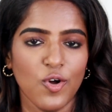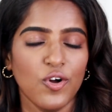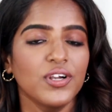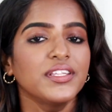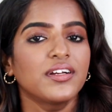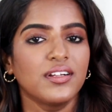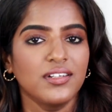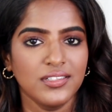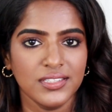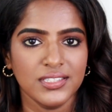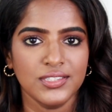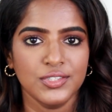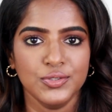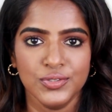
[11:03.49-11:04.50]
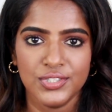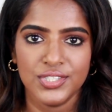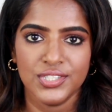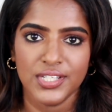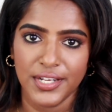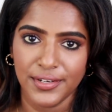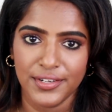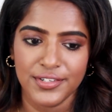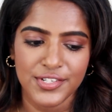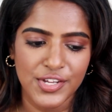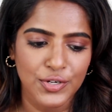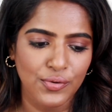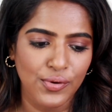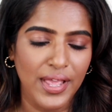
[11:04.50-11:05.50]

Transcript: All the colors suits Indian skin tone.